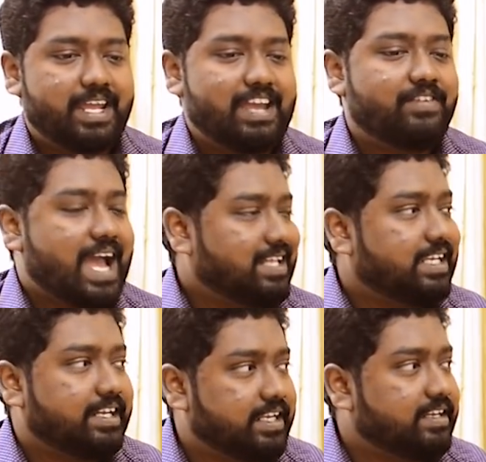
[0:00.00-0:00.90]
every athlete
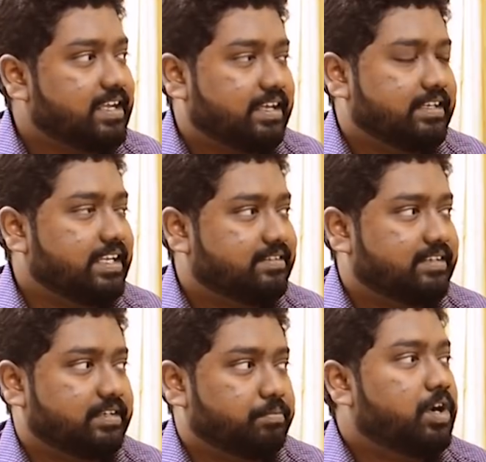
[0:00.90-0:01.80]
needs a
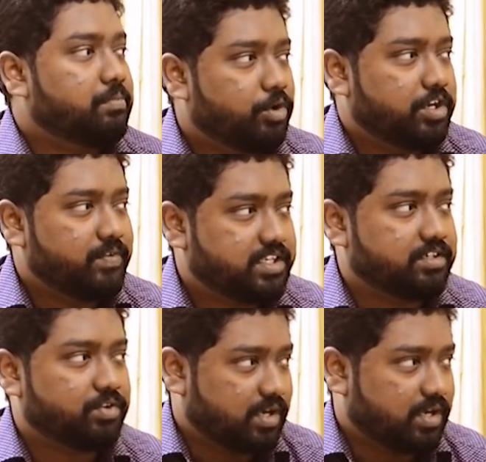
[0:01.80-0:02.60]
motivation to